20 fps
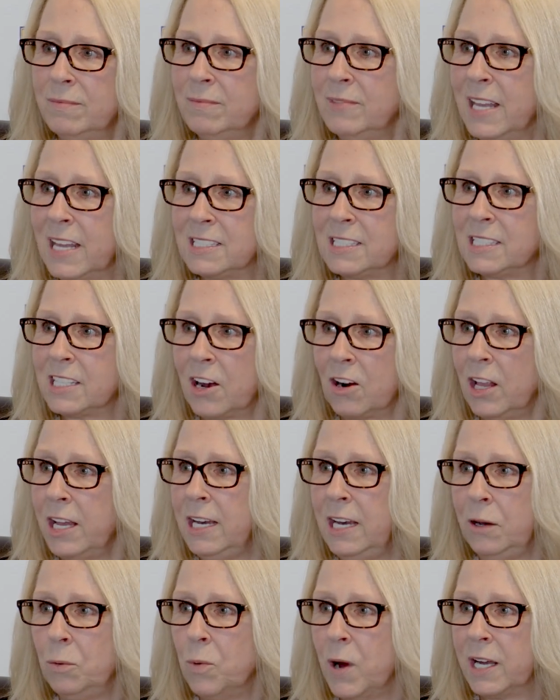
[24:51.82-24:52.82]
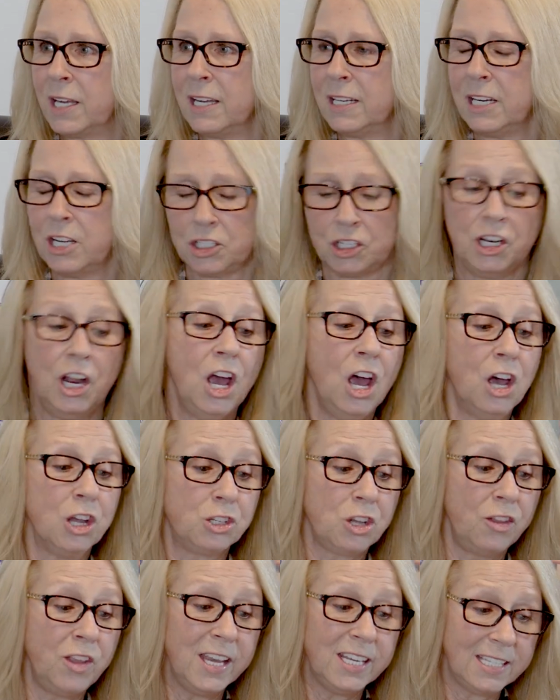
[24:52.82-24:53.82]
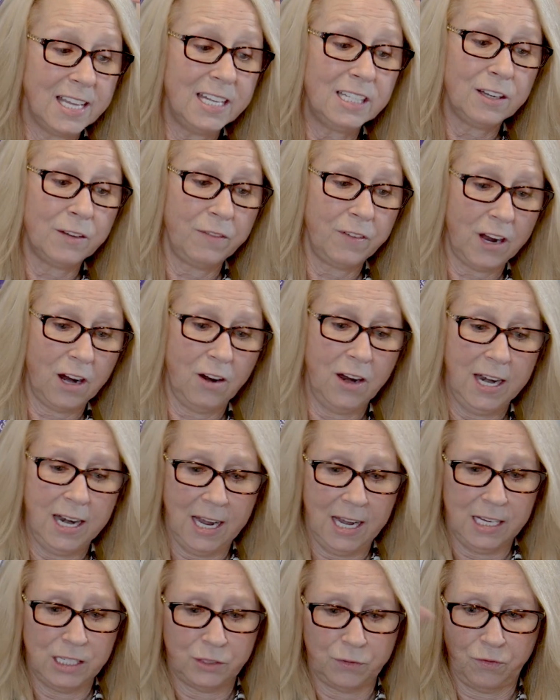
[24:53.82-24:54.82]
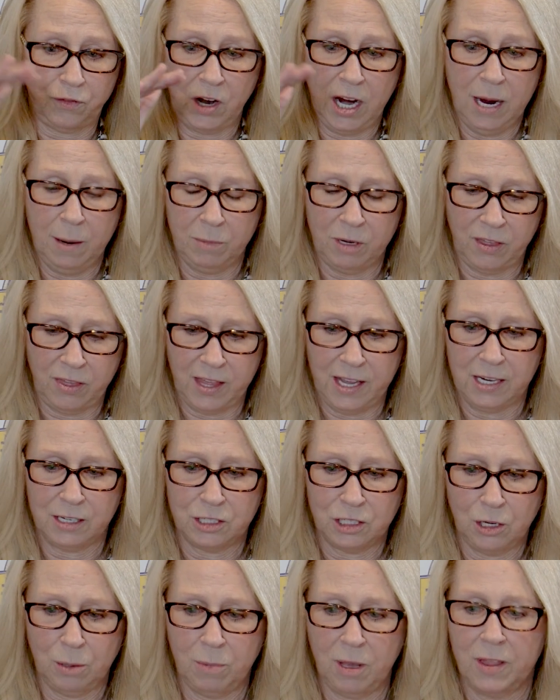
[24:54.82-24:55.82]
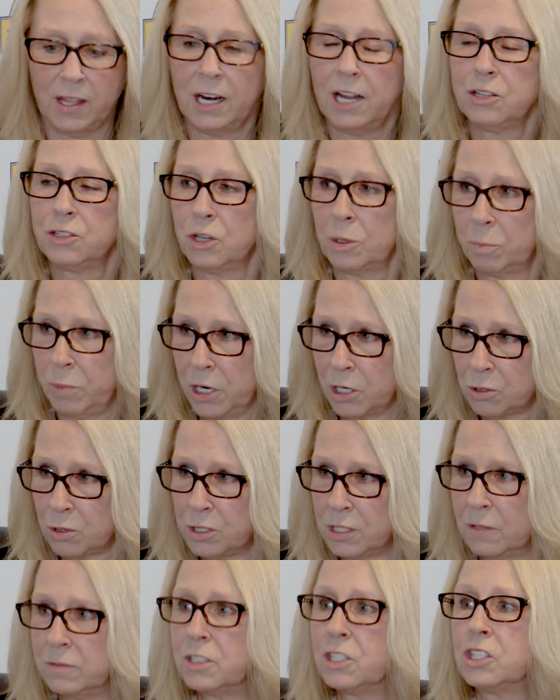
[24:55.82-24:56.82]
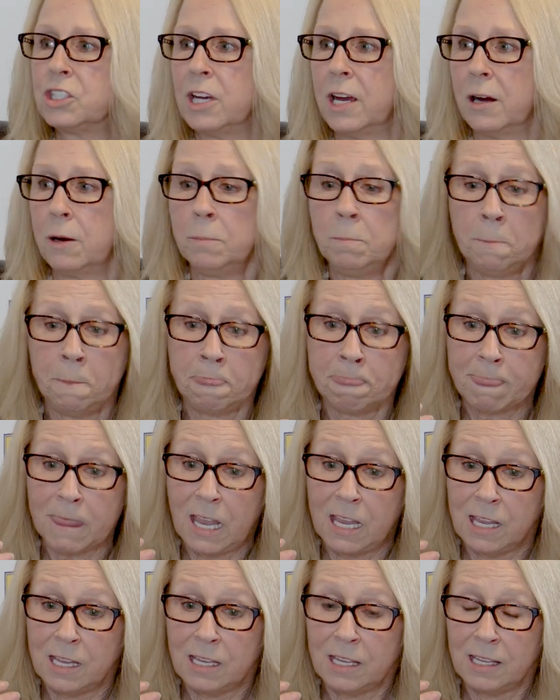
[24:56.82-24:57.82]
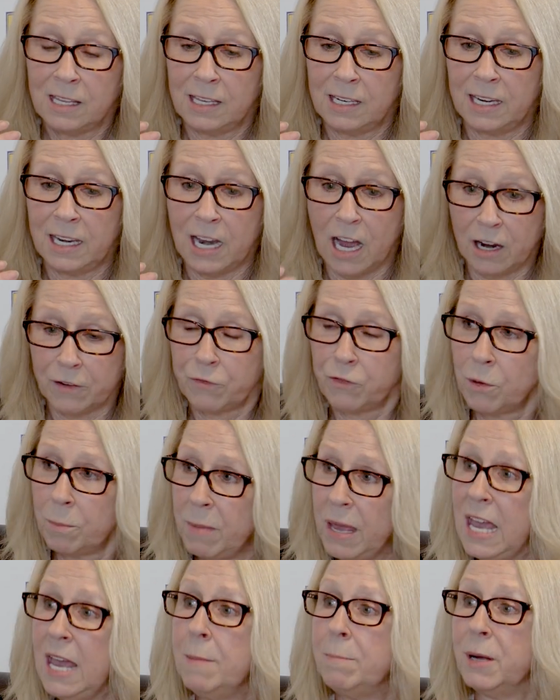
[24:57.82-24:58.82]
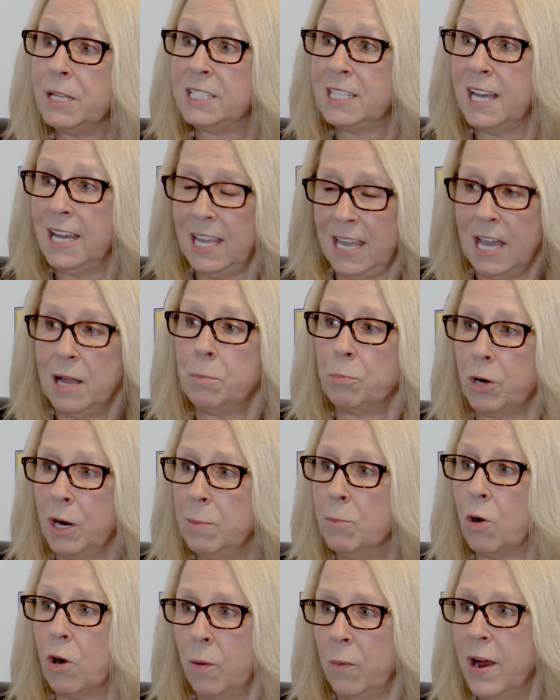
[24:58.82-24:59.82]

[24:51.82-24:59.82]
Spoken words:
necessarily need recognition. So they sent a very nice framed thing to me that I took pictures of to share. Not for me, but to again bring more